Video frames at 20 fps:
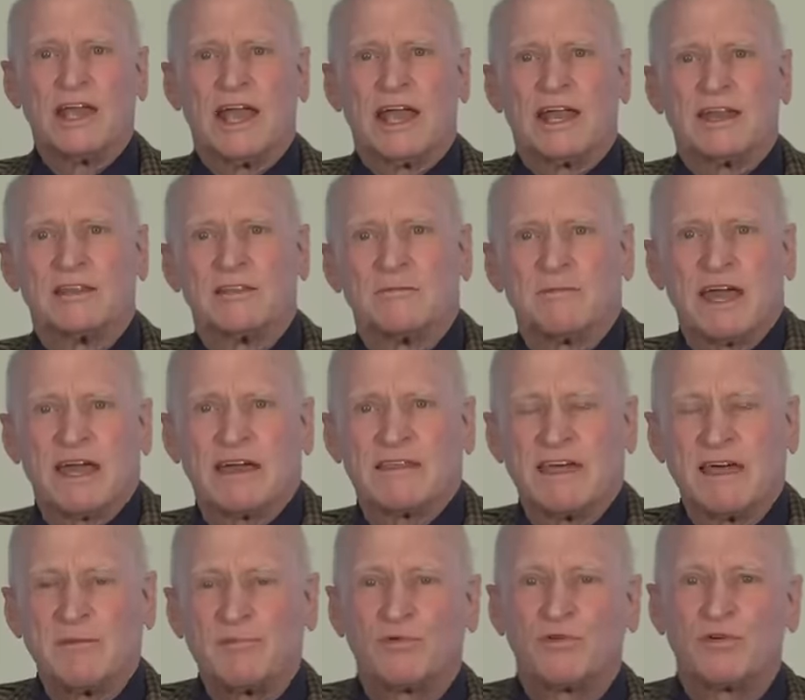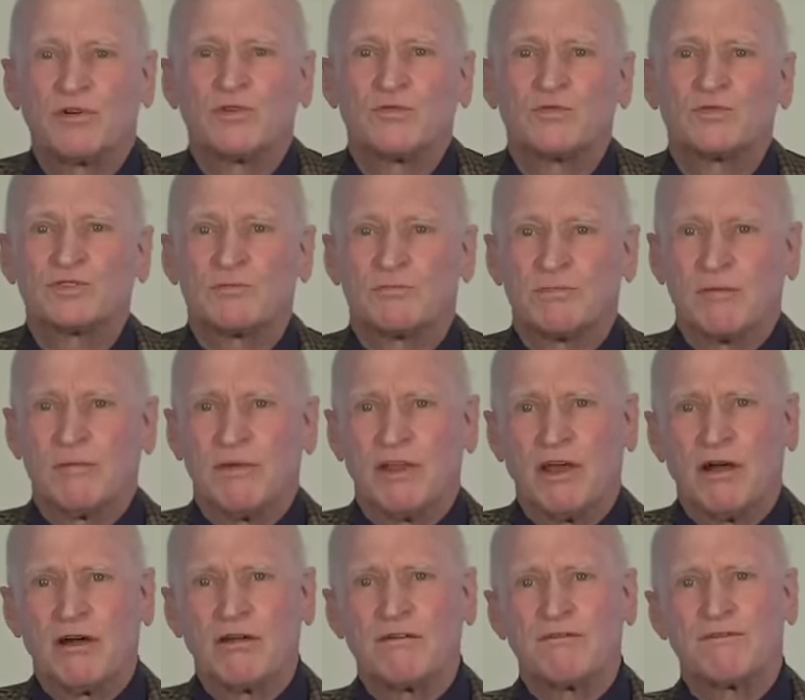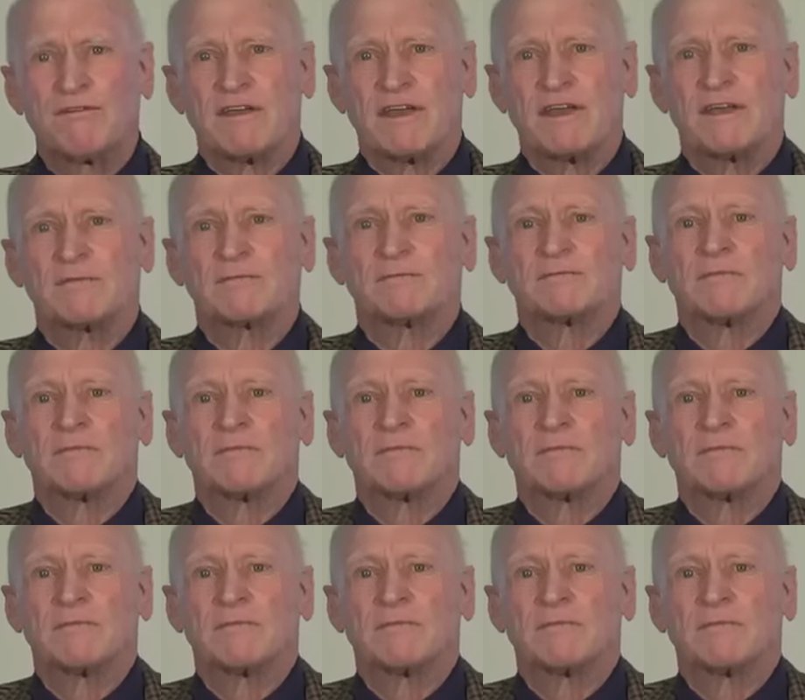and in the back of that book was a bibliography.